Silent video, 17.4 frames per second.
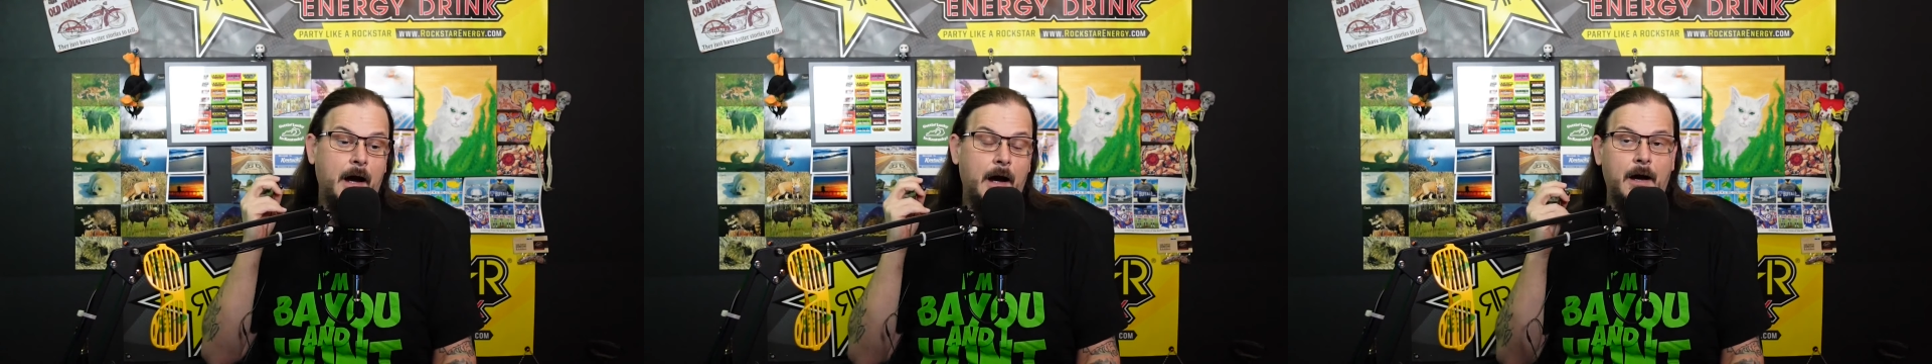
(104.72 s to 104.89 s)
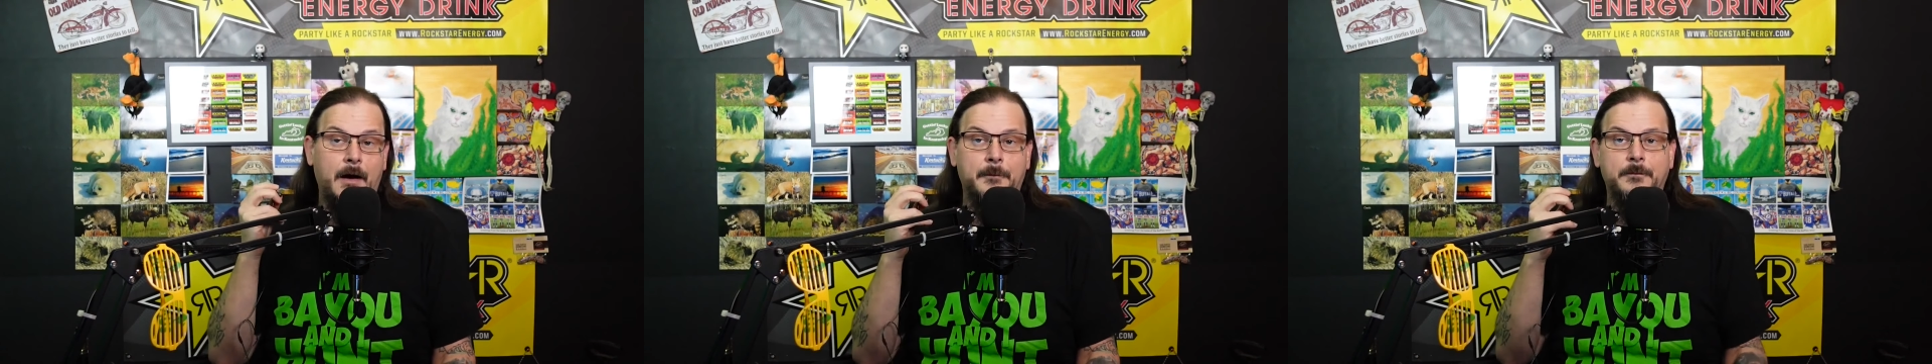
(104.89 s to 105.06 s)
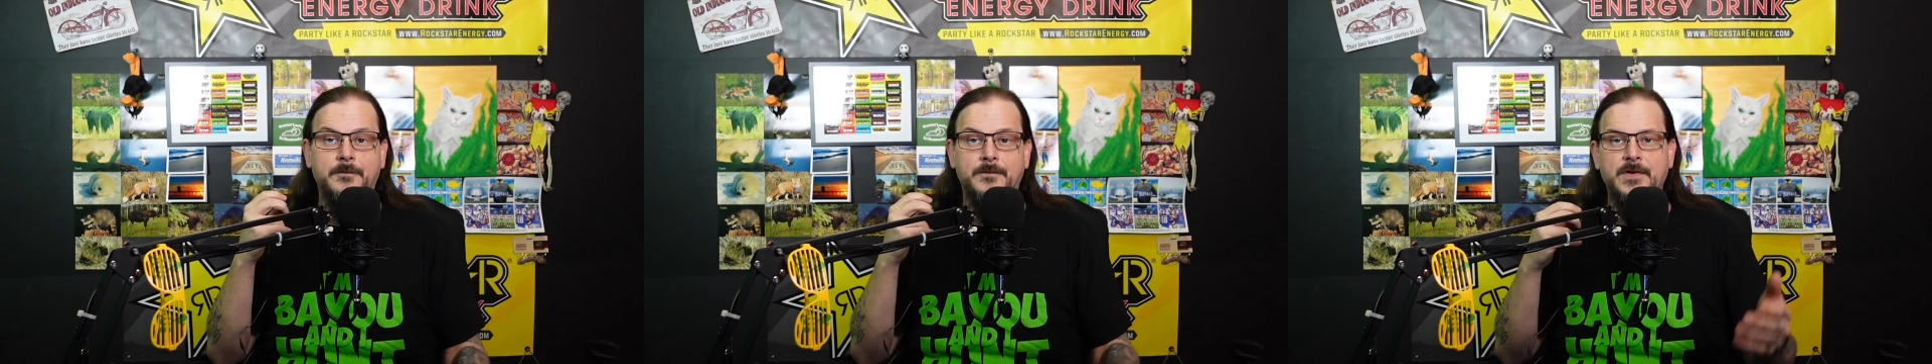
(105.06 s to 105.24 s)

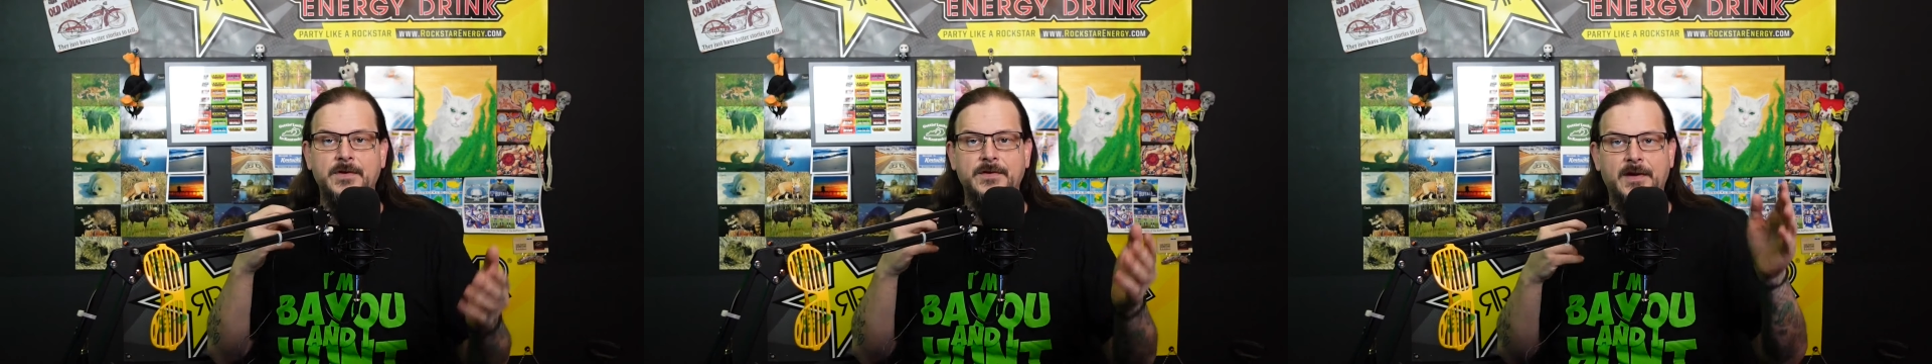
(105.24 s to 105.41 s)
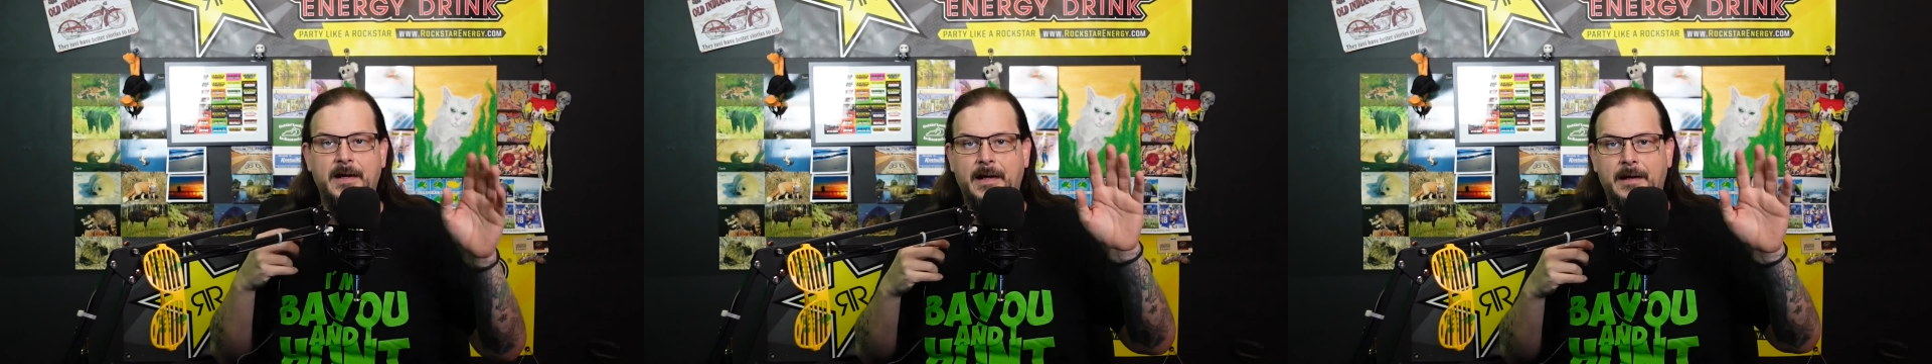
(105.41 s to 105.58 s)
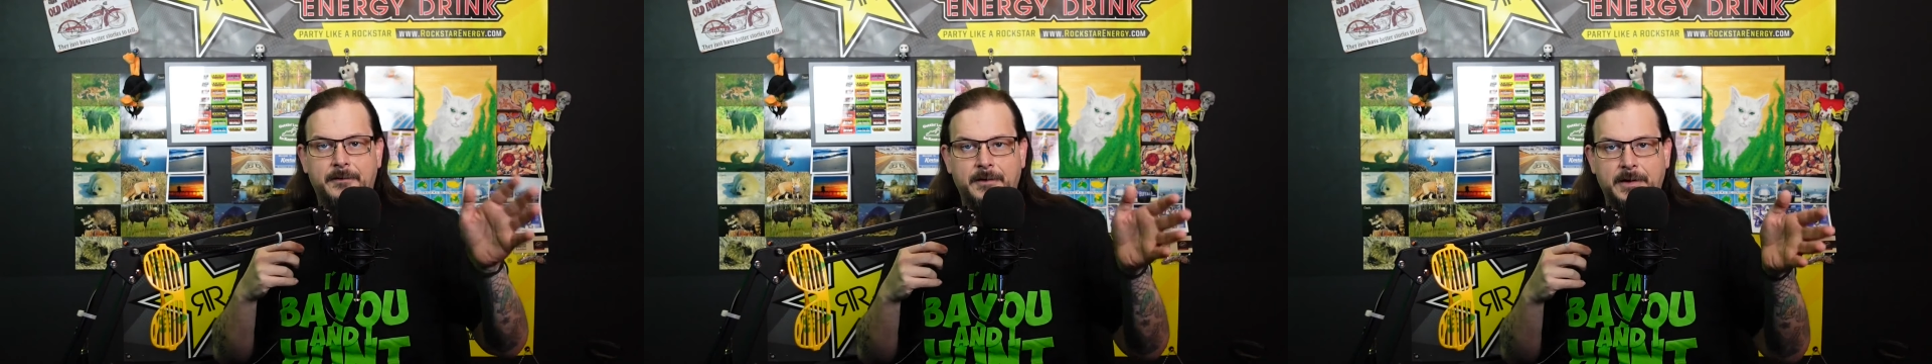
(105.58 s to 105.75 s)
Just
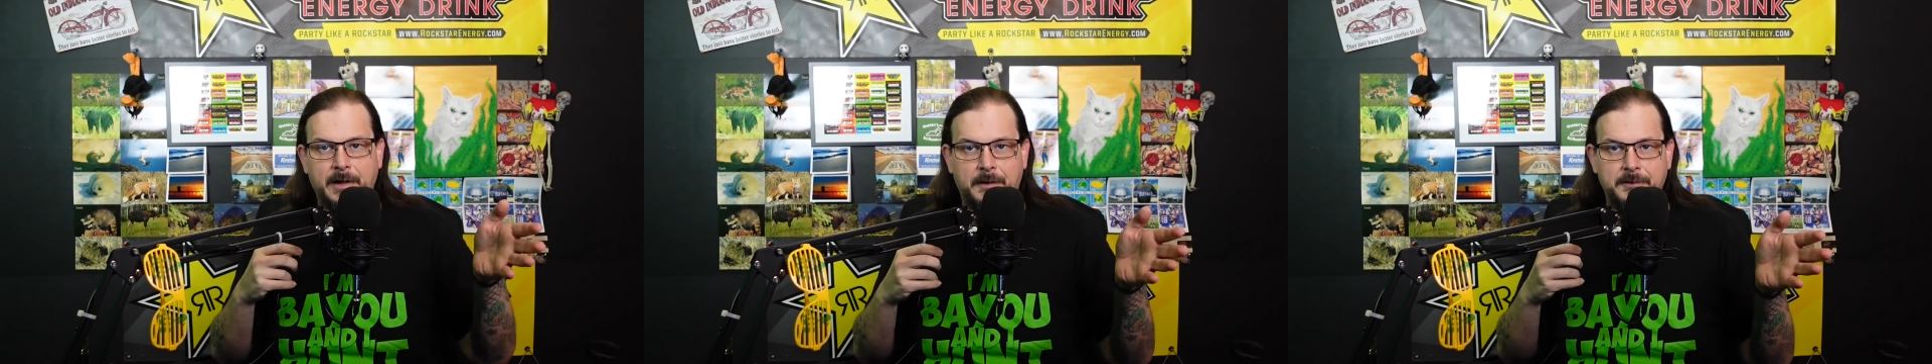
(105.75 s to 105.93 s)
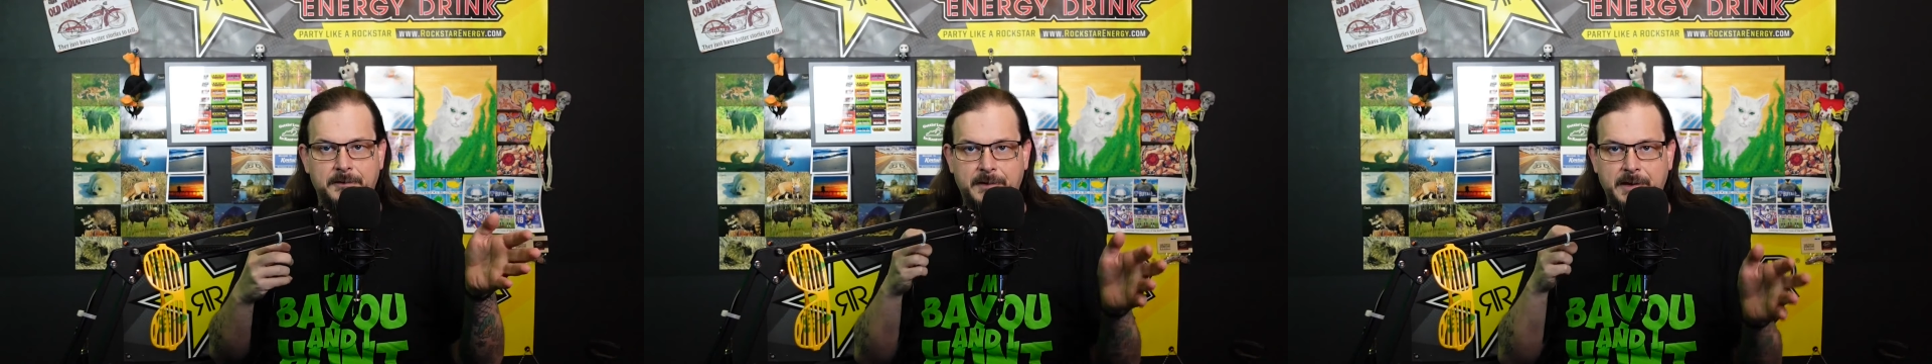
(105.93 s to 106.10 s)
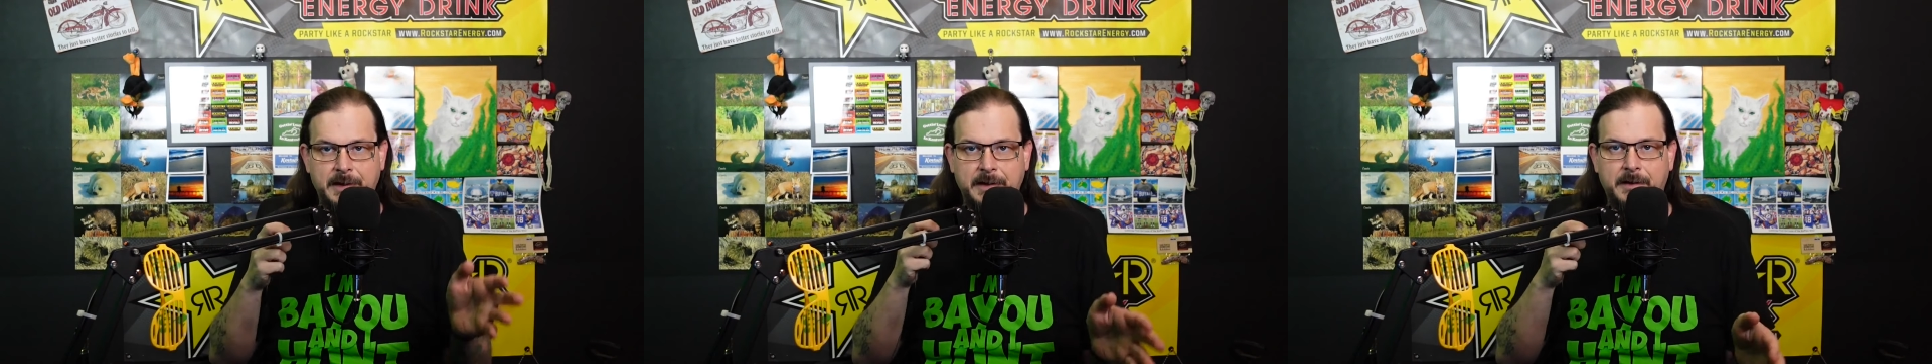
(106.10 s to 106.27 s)
like every
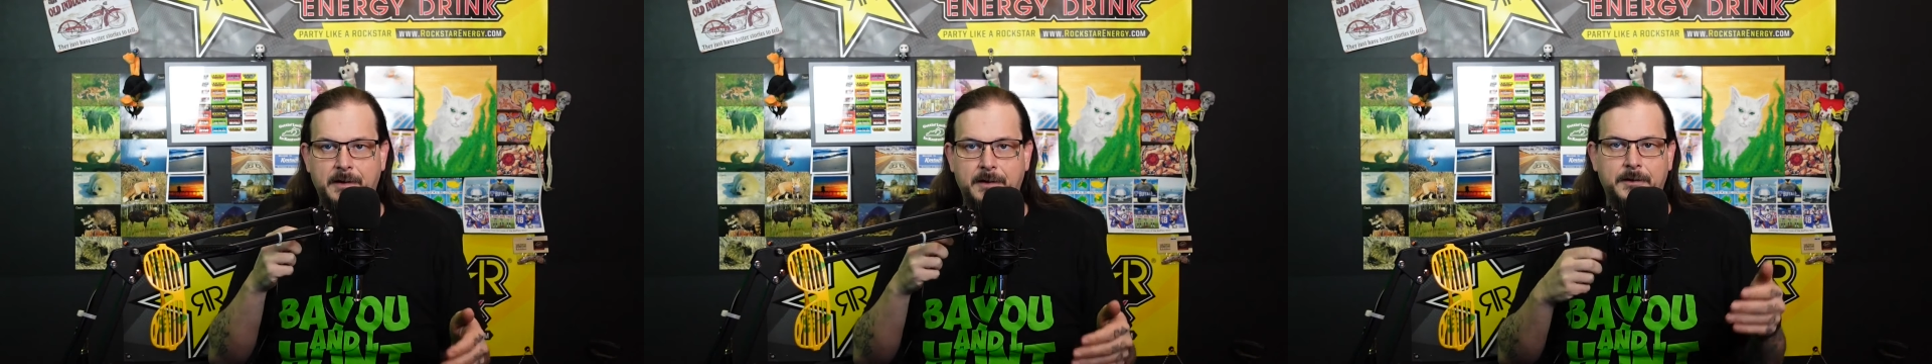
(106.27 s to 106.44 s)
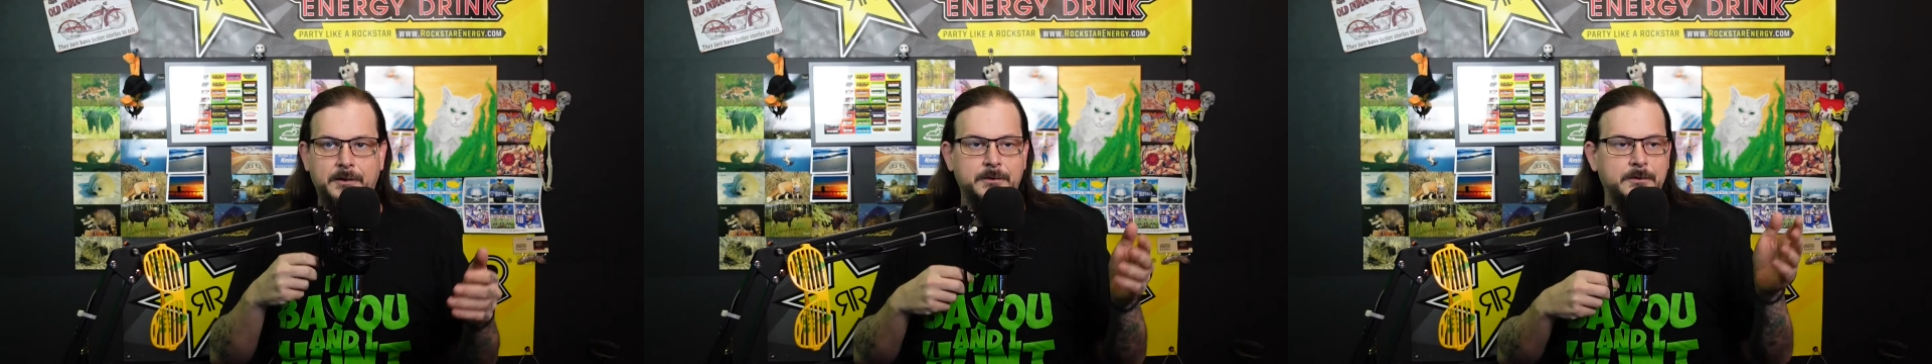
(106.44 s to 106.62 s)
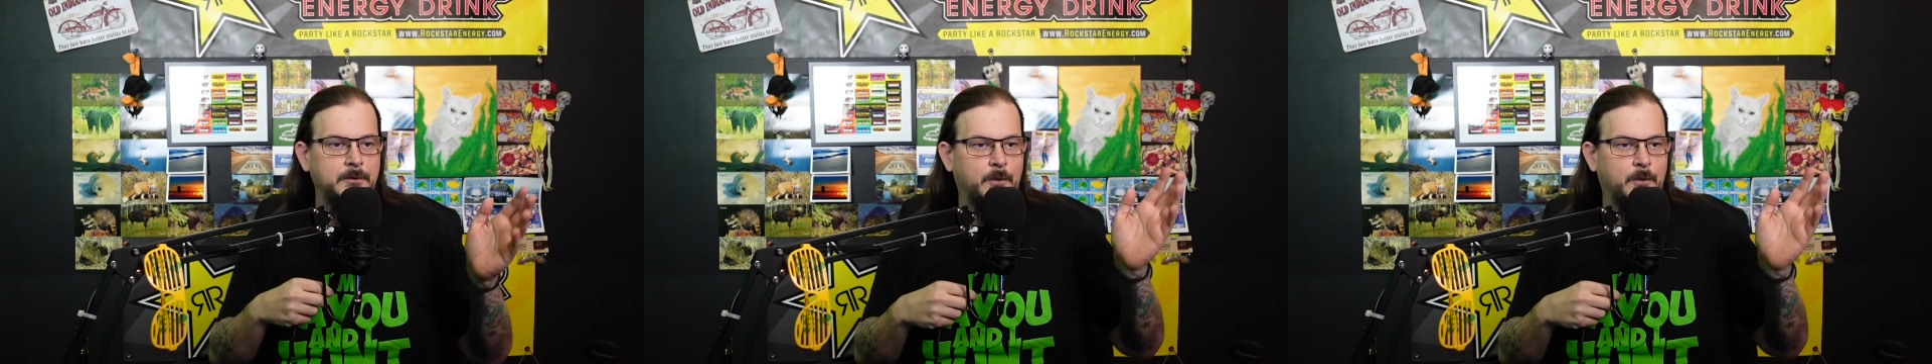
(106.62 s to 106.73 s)
other video,